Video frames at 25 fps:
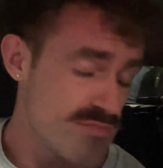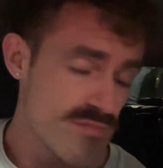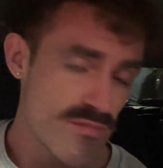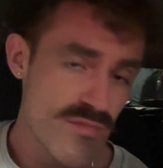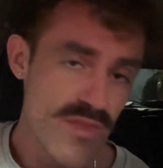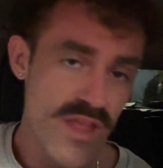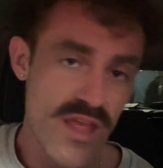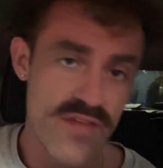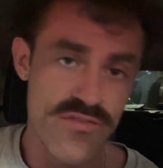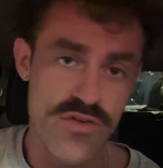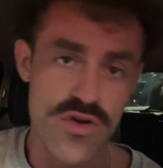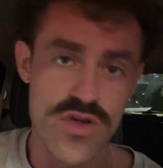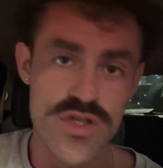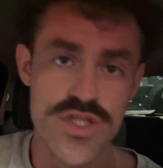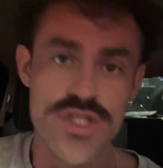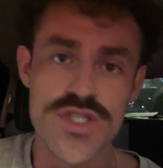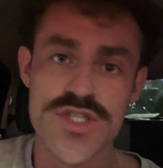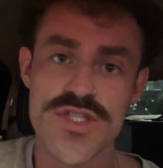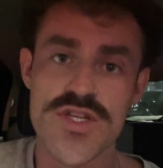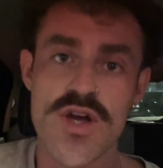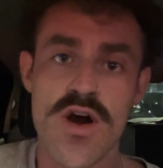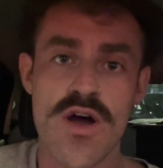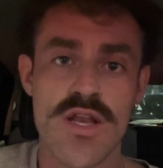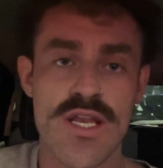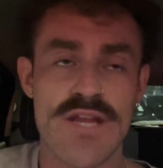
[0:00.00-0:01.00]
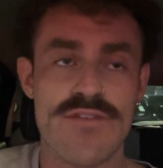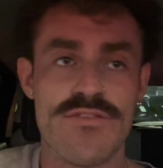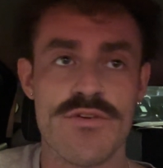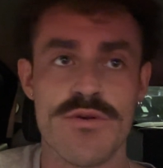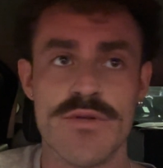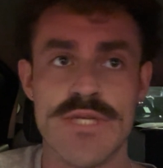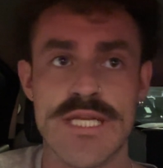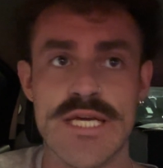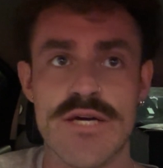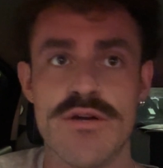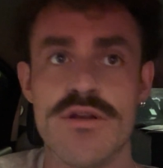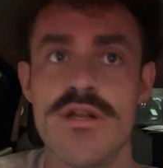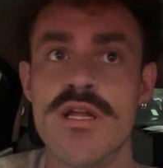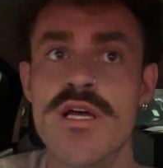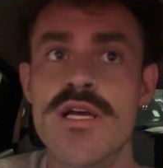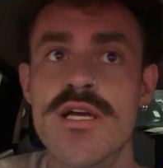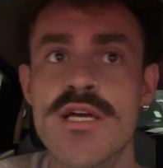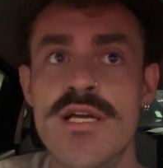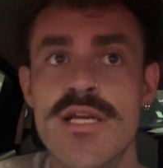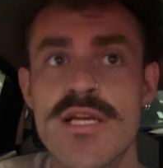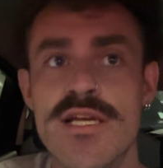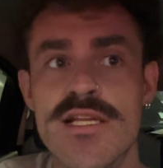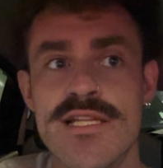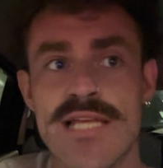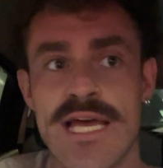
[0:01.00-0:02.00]
I've only just called everyone down
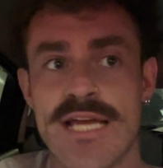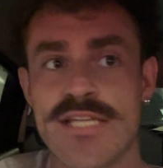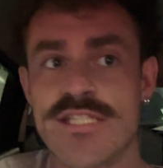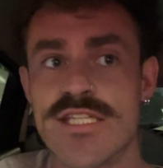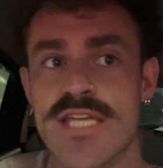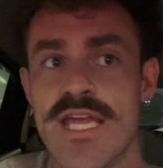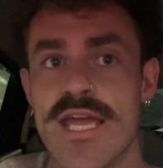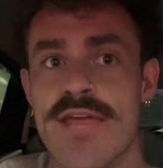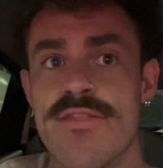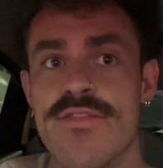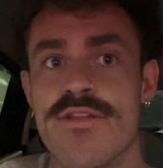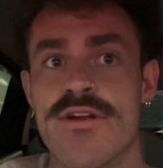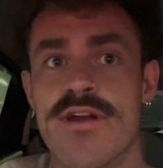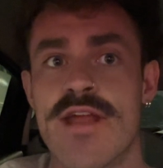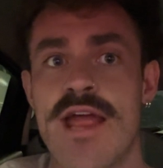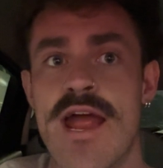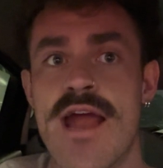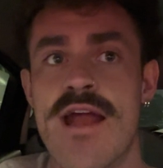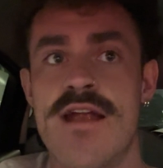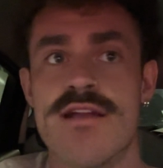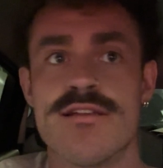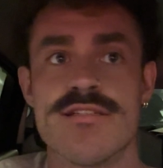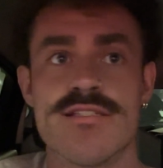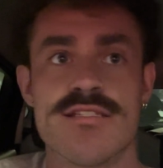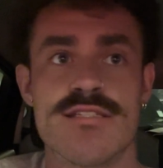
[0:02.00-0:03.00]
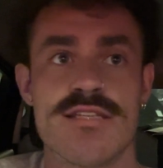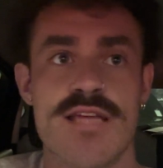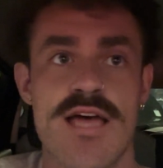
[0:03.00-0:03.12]
to actually get in their cars,